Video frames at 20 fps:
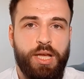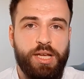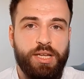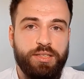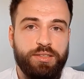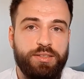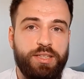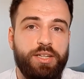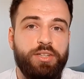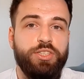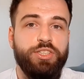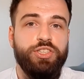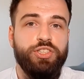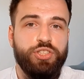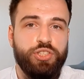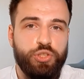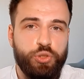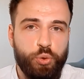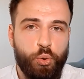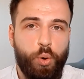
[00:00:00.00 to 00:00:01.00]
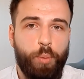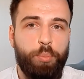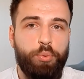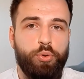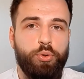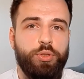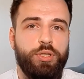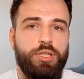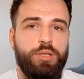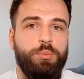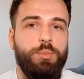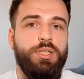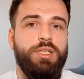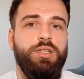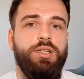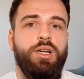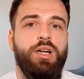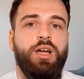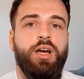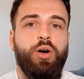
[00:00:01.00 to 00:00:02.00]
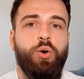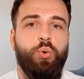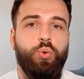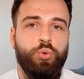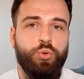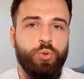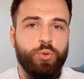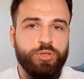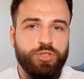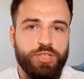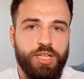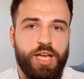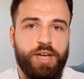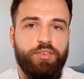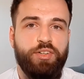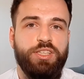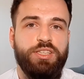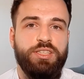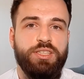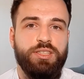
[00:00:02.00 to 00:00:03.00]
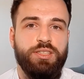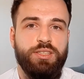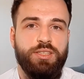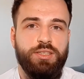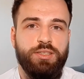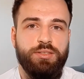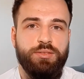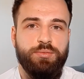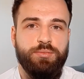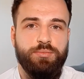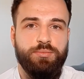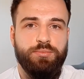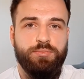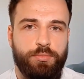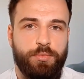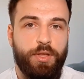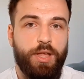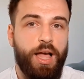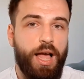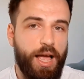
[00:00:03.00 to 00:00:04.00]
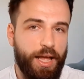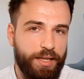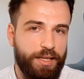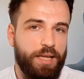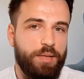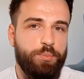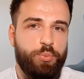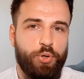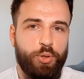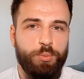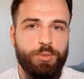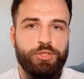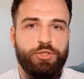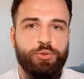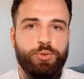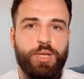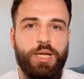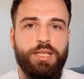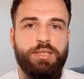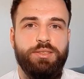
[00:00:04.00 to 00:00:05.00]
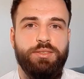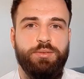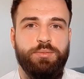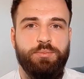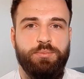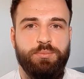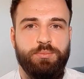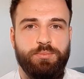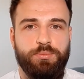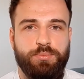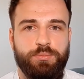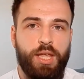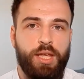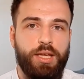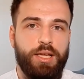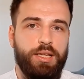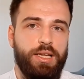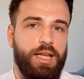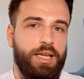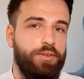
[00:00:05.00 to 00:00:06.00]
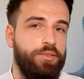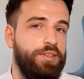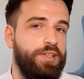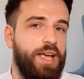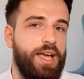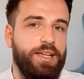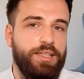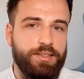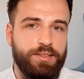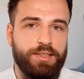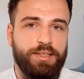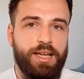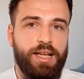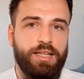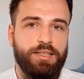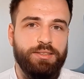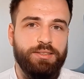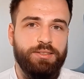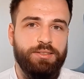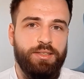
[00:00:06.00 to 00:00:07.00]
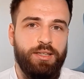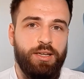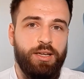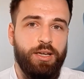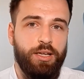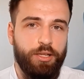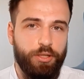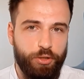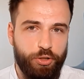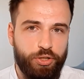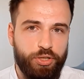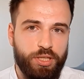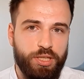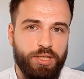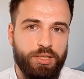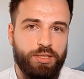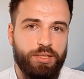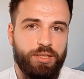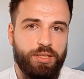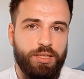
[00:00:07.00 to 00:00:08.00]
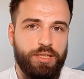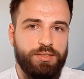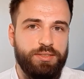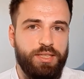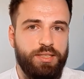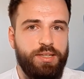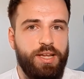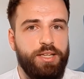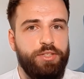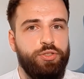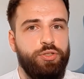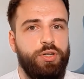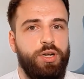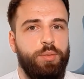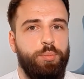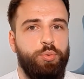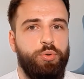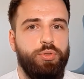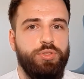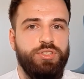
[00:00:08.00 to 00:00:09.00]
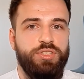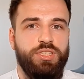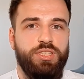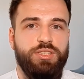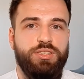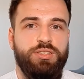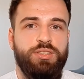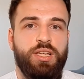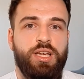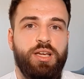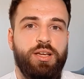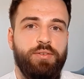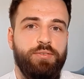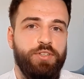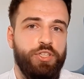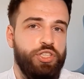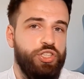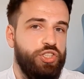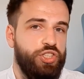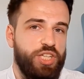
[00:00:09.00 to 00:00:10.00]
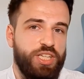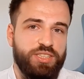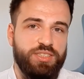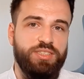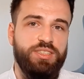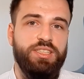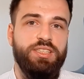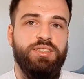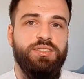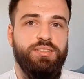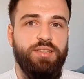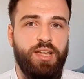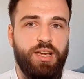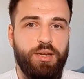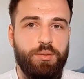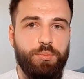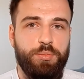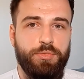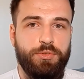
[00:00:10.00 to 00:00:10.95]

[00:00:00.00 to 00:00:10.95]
There is no programmer who knows everything. I can promise you that. Like with anything else, learning is a natural process which just needs time.